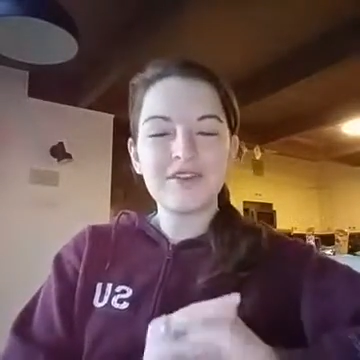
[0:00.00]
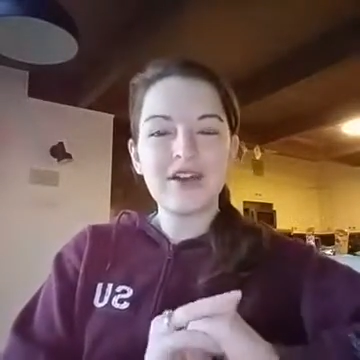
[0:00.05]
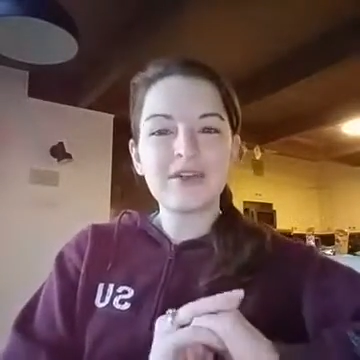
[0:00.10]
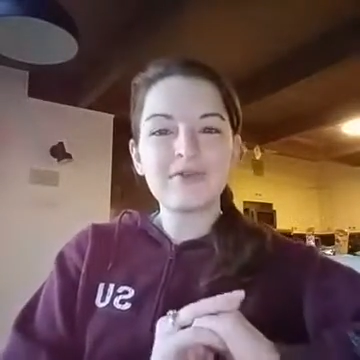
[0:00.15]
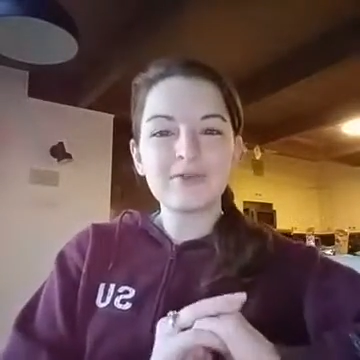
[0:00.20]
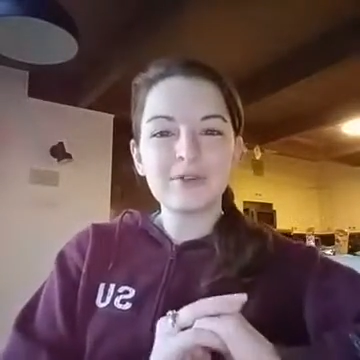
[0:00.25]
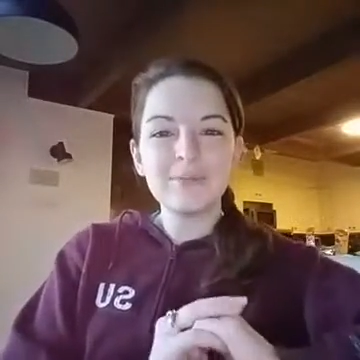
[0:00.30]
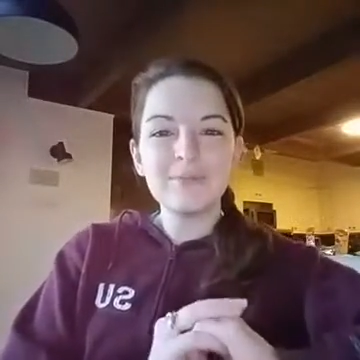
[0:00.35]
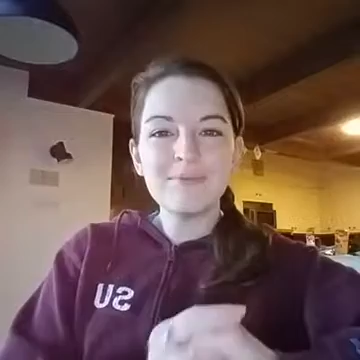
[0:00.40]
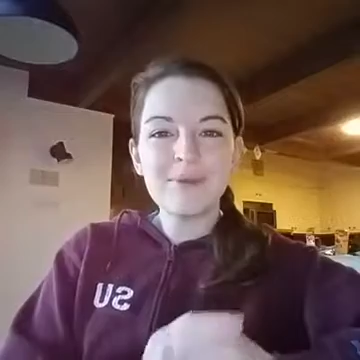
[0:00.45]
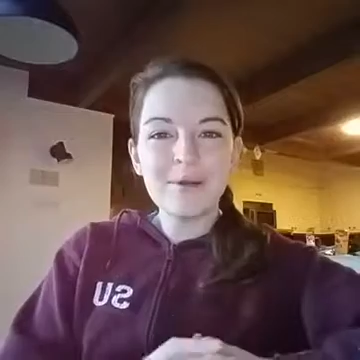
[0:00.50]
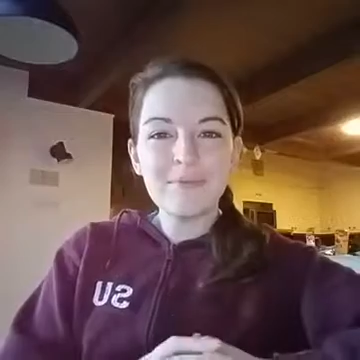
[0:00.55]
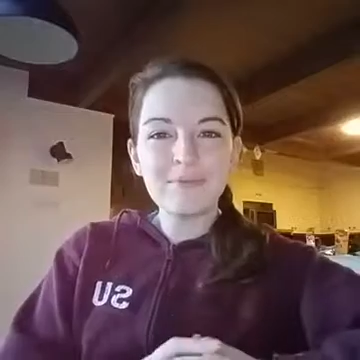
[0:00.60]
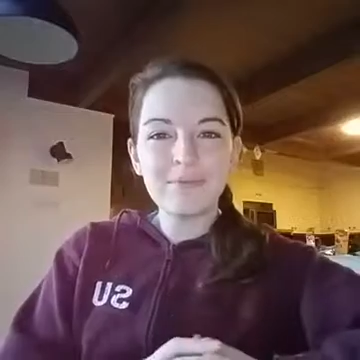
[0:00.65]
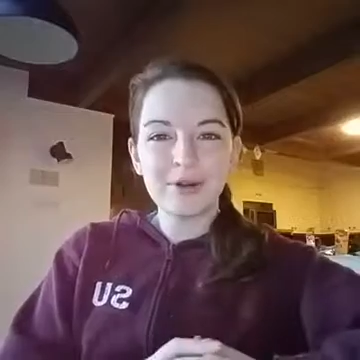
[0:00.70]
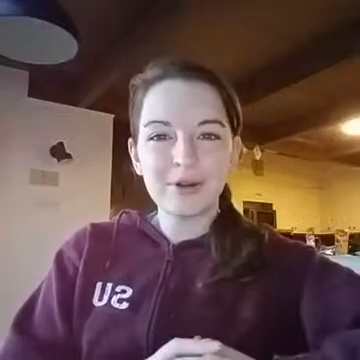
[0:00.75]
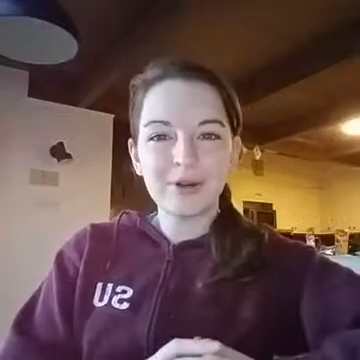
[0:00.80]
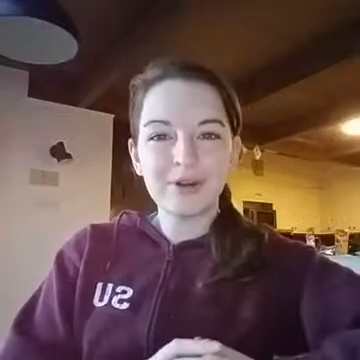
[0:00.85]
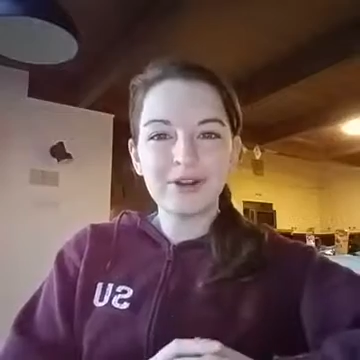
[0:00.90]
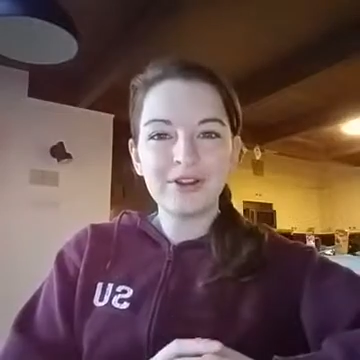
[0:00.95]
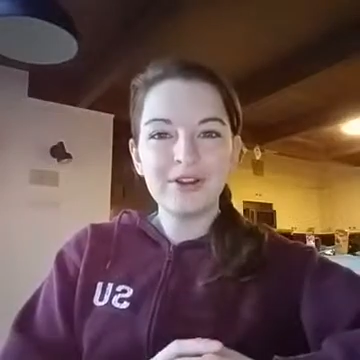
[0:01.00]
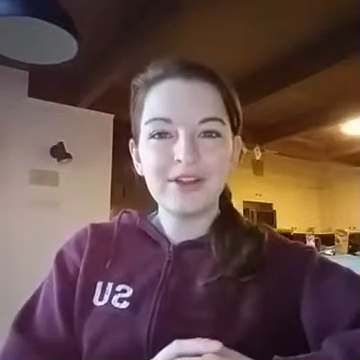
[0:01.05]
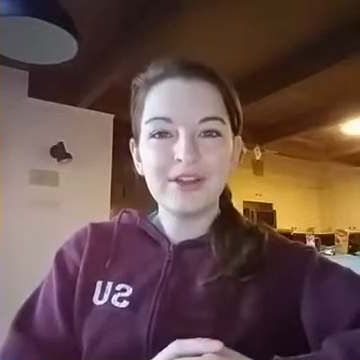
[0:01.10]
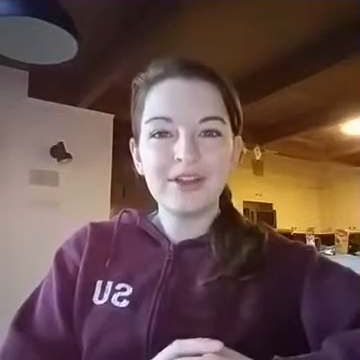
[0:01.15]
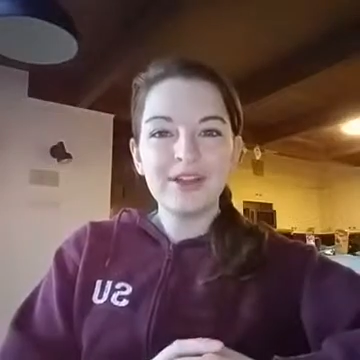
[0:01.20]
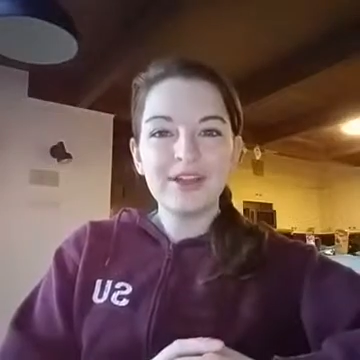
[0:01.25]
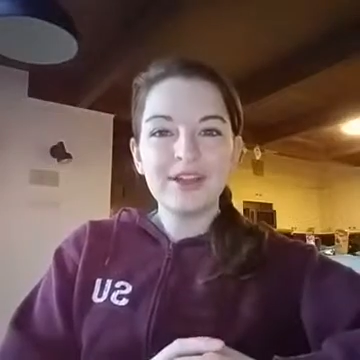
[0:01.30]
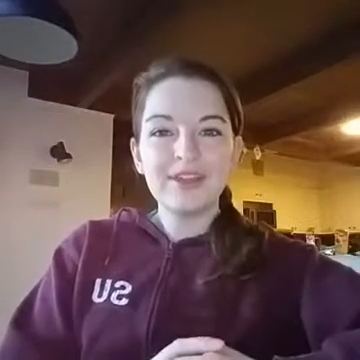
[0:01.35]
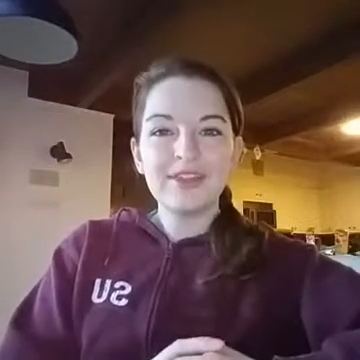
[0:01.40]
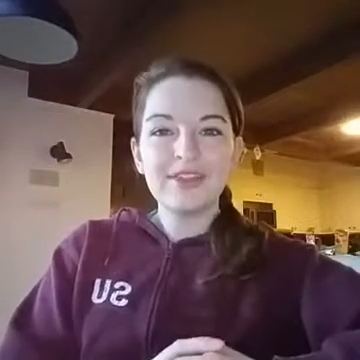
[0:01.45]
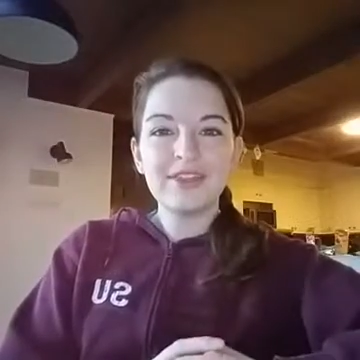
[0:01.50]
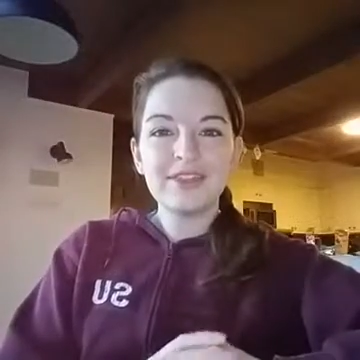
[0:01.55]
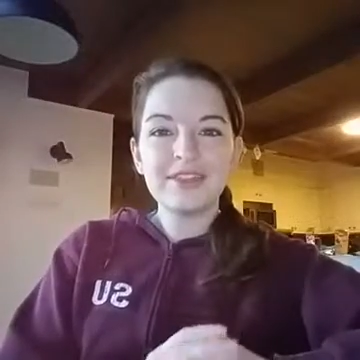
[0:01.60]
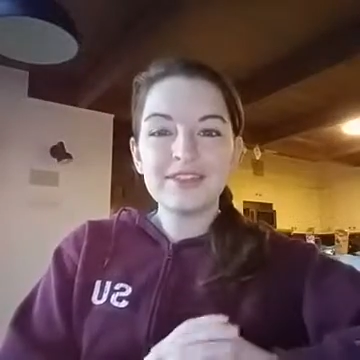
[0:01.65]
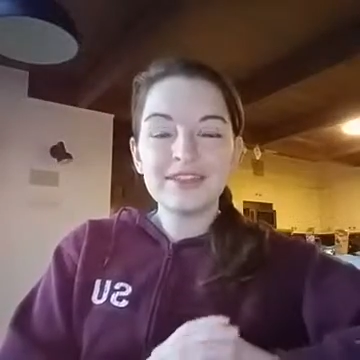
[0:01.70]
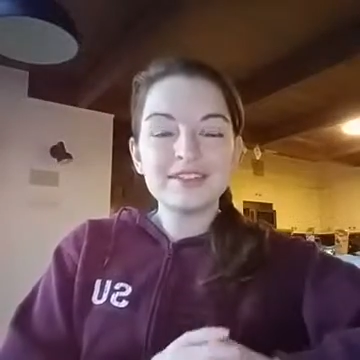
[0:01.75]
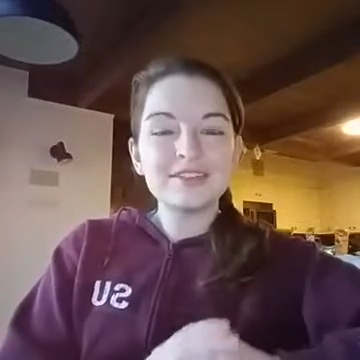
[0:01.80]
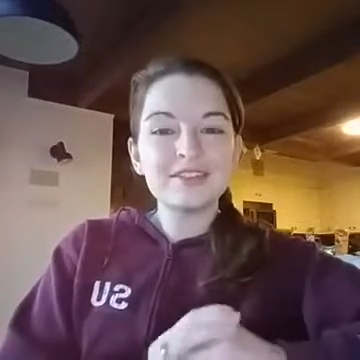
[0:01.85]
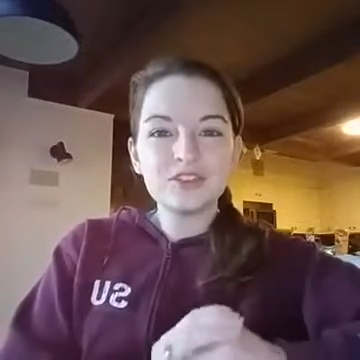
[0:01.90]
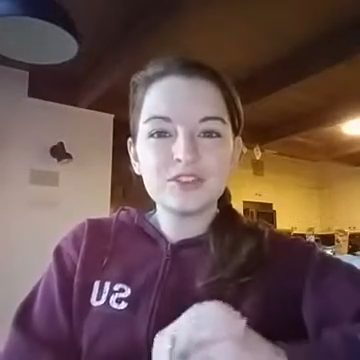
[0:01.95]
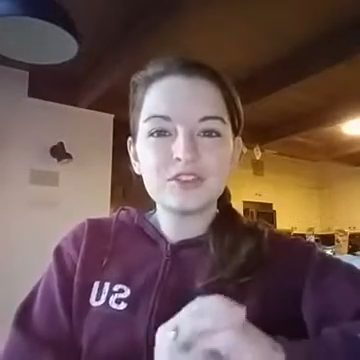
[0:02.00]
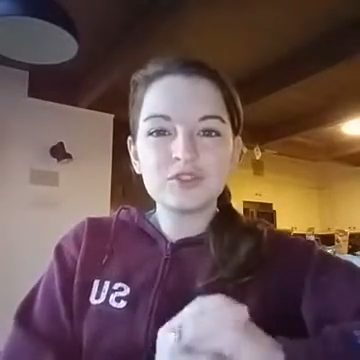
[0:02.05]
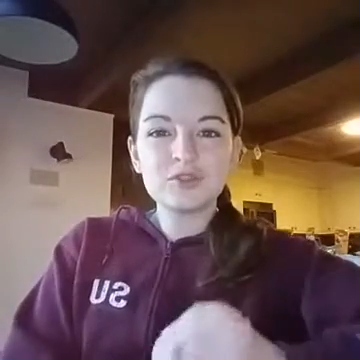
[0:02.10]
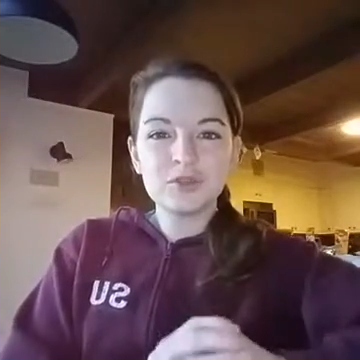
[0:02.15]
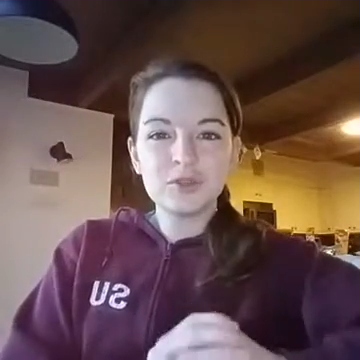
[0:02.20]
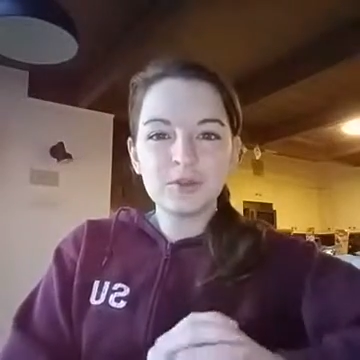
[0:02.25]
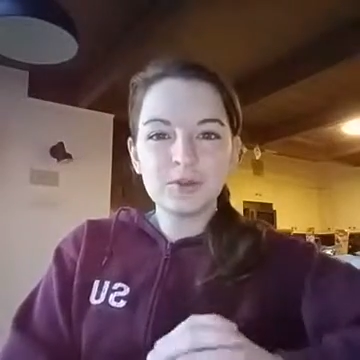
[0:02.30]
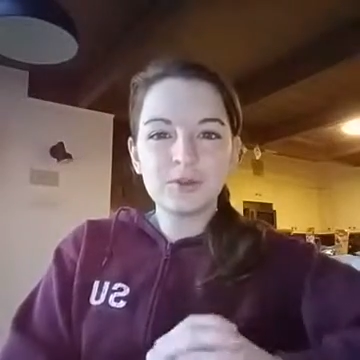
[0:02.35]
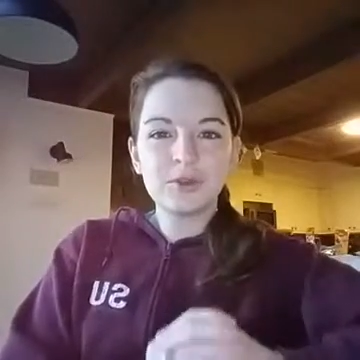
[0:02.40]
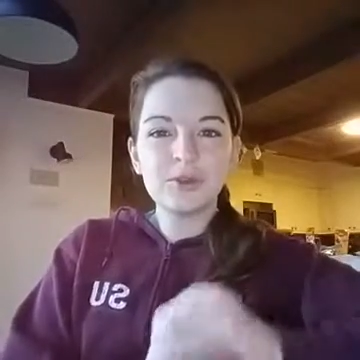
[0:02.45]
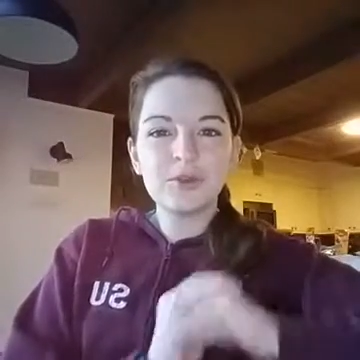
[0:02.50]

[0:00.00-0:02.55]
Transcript: and remember that this is true.